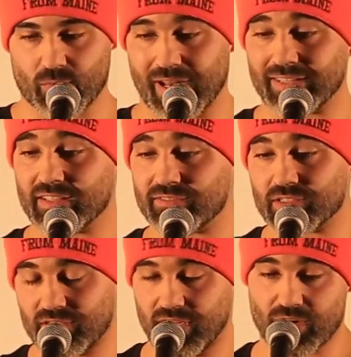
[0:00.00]
When I
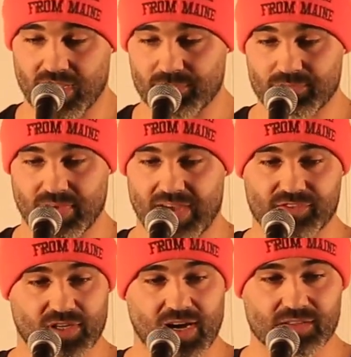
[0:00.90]
lived near him
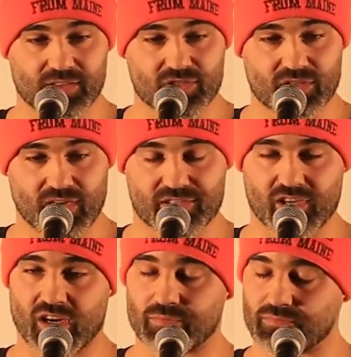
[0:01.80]
after college, I
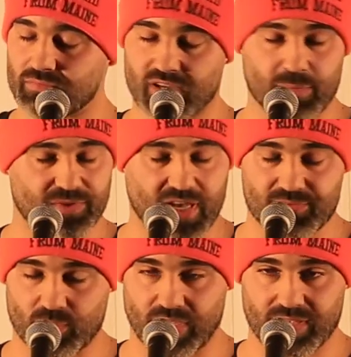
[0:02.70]
saw him a couple
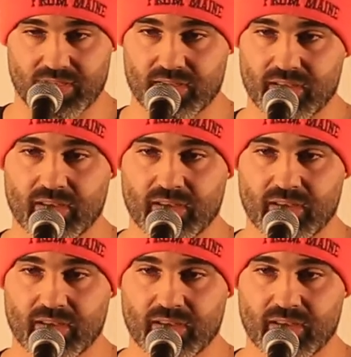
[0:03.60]
times a week.